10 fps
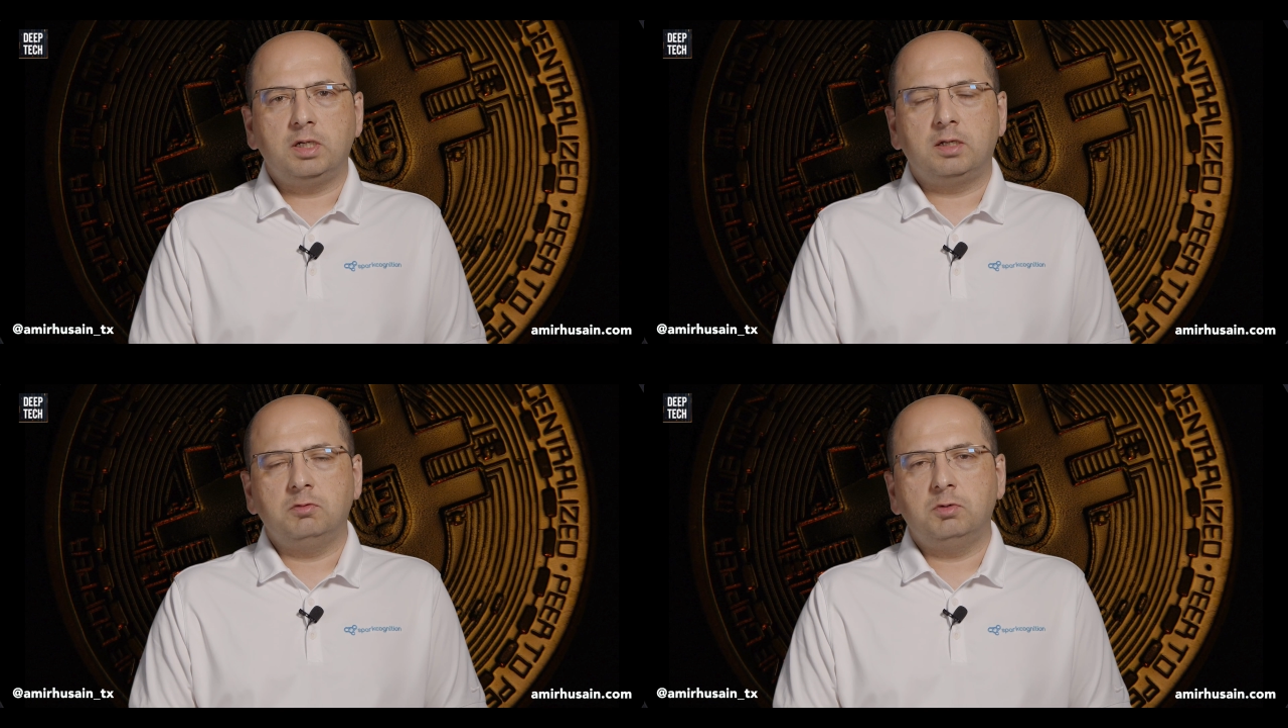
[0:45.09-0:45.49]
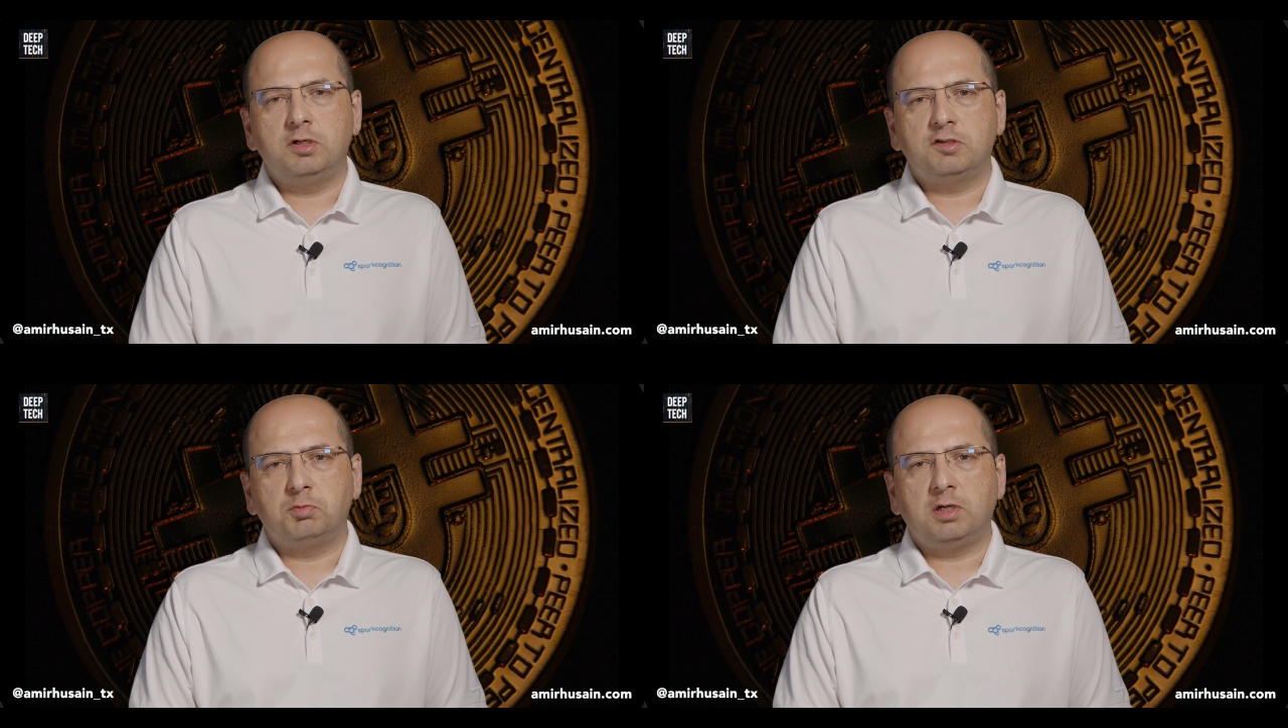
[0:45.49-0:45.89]
In other
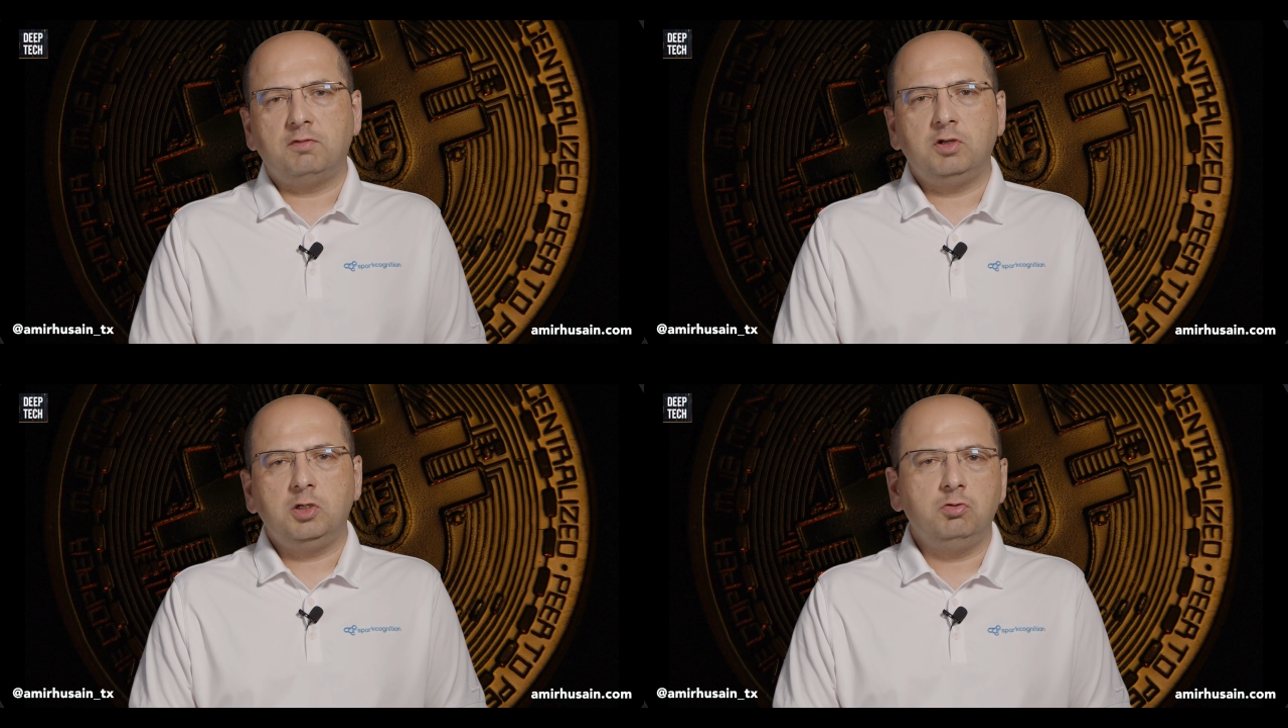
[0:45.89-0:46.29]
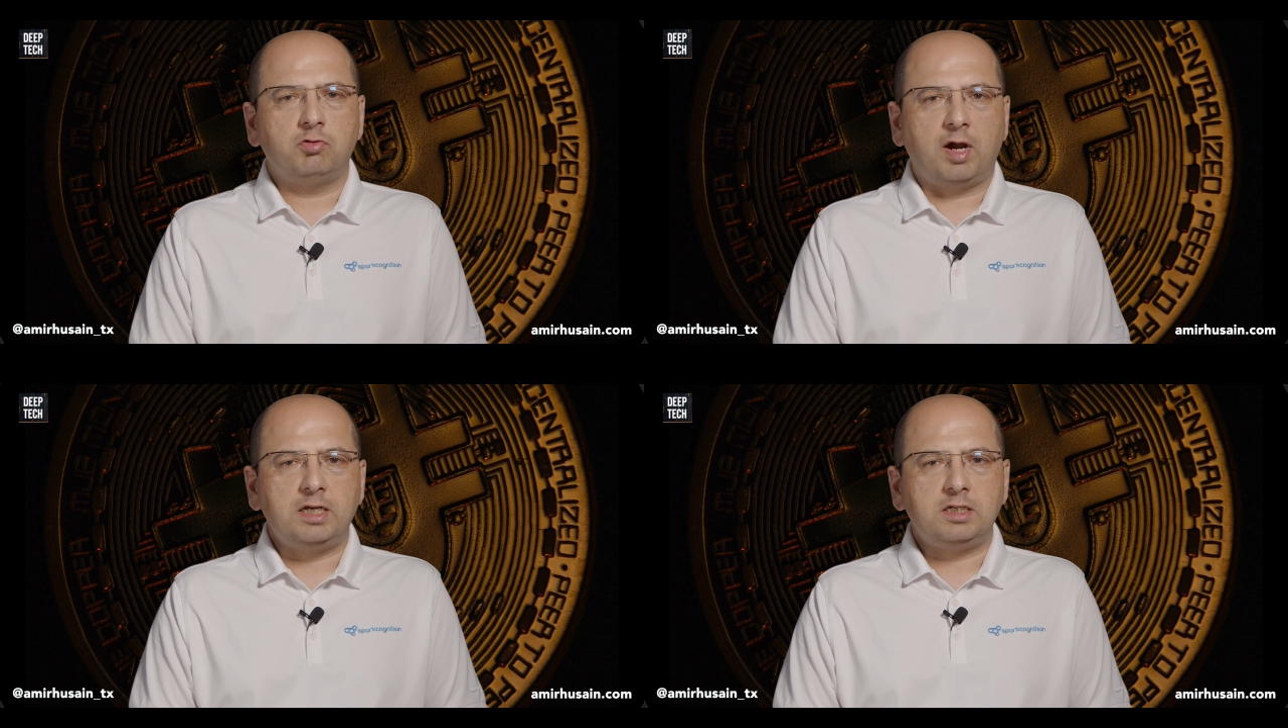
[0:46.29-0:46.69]
words, whatever you
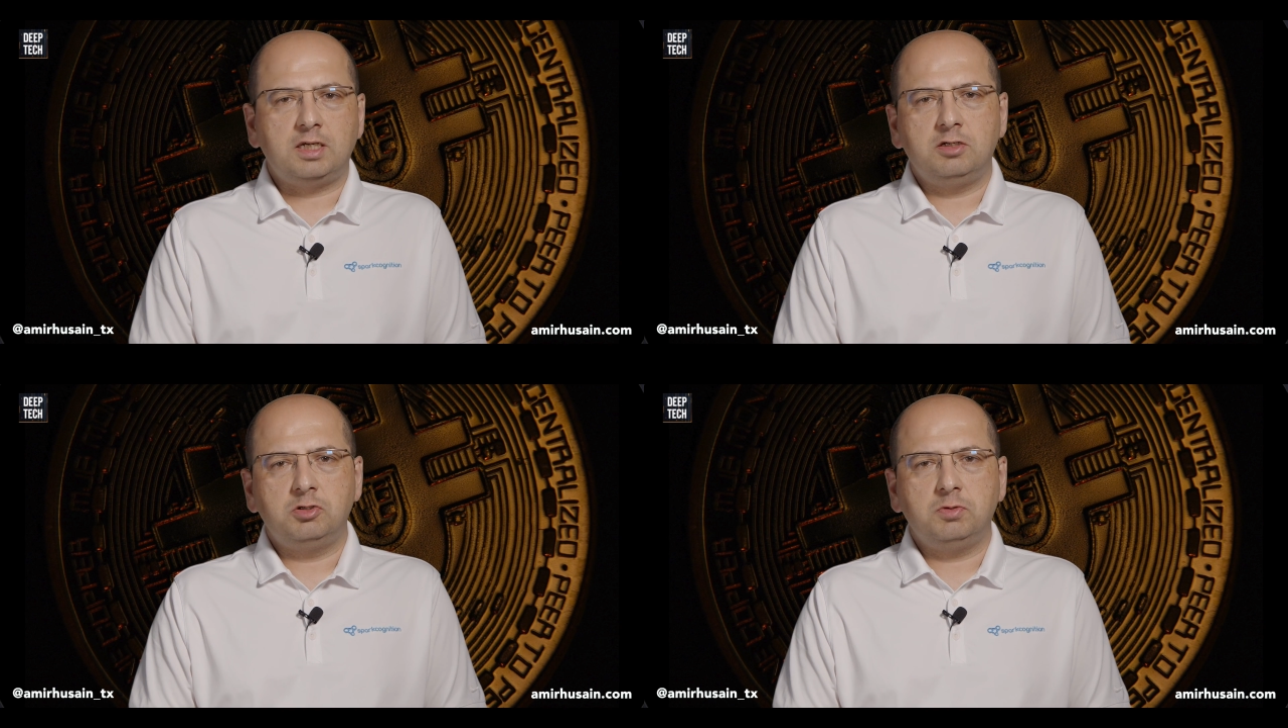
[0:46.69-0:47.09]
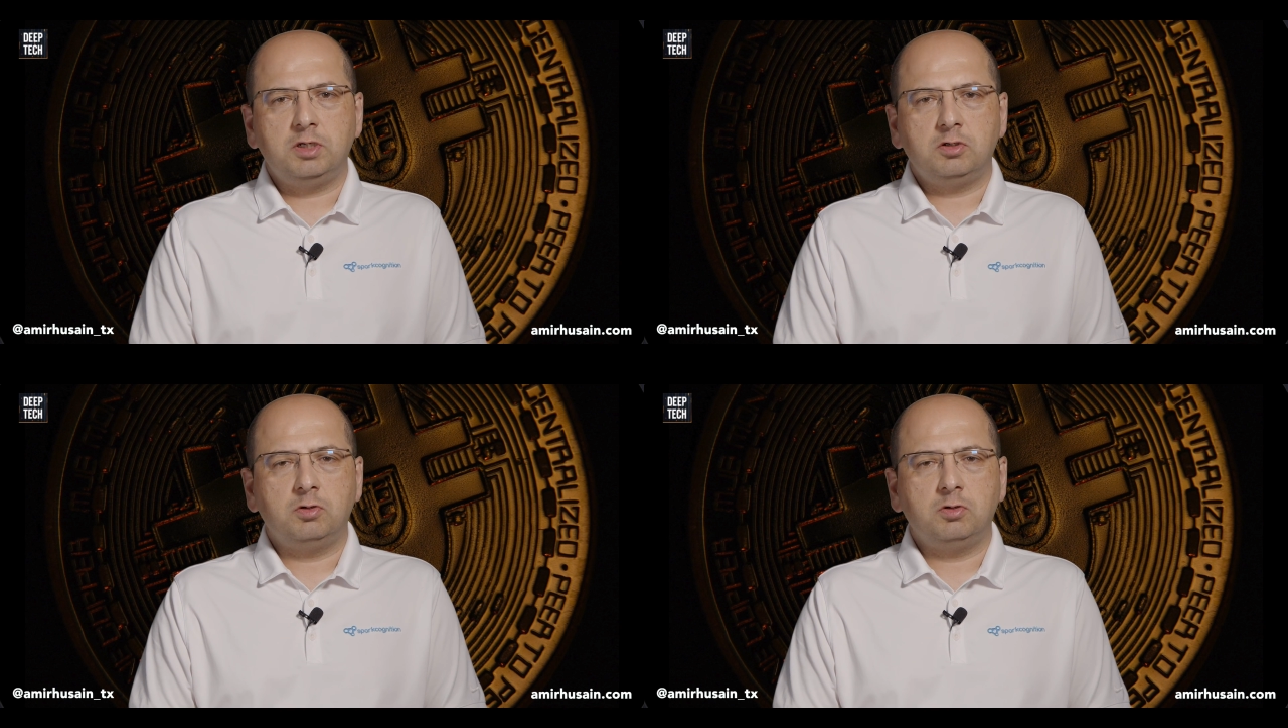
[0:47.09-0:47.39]
write into it